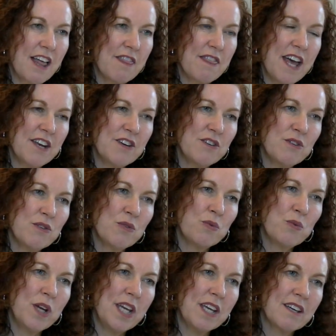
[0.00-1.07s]
then
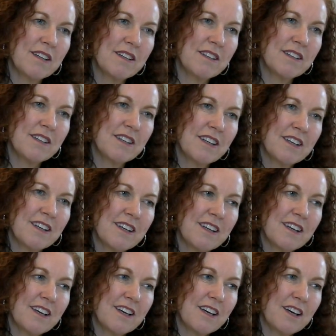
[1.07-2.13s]
we can
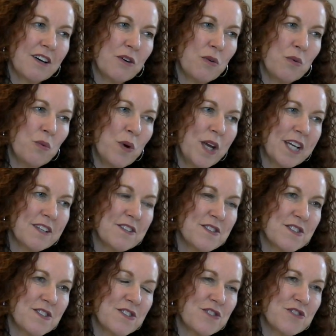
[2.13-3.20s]

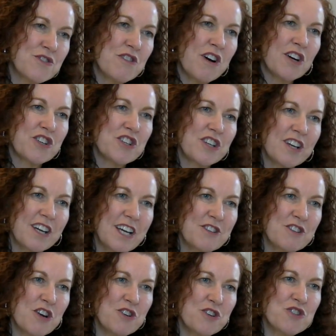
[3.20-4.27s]
structure
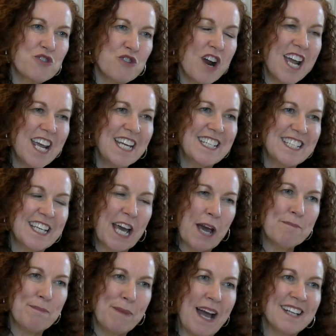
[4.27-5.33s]
and train to
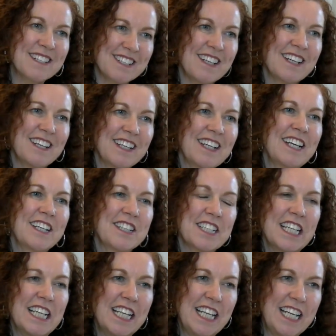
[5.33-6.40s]
get better at
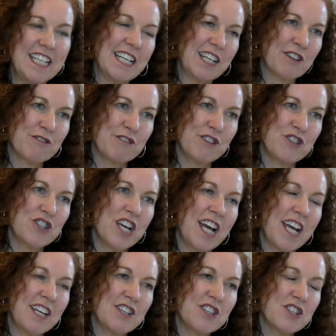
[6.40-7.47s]
leading through
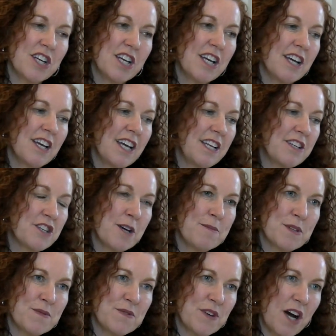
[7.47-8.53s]
change in
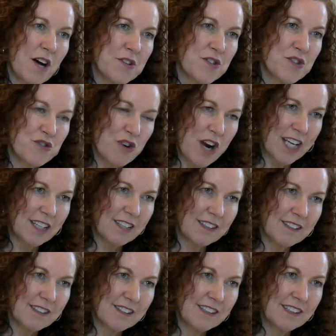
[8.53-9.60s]
terms of our
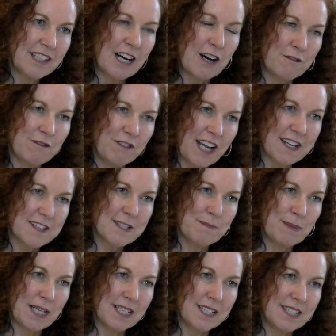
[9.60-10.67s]
strength, our
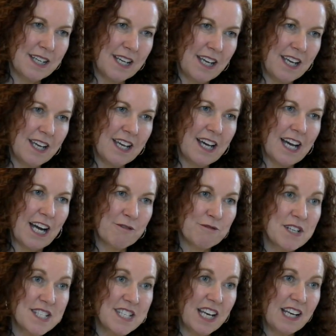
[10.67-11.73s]
flexibility, our
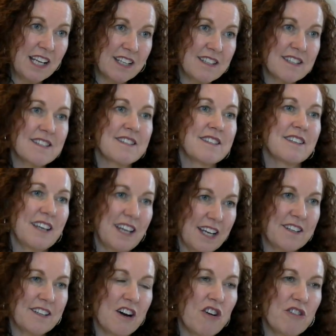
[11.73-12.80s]
resilience
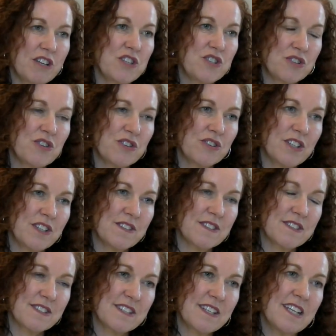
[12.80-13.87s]
and our
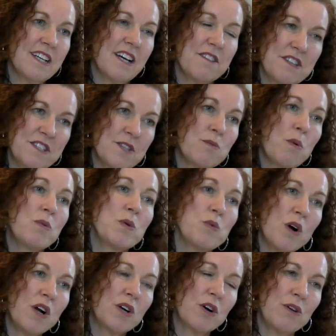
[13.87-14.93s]
endurance. And this is what we
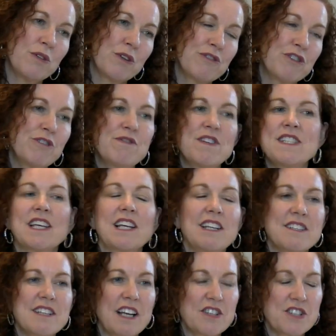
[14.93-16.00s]
work on through physical
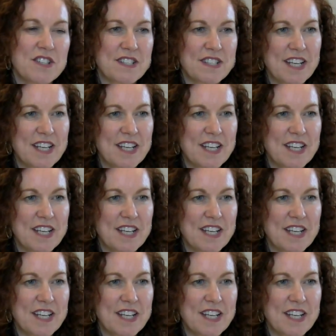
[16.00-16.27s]
intelligence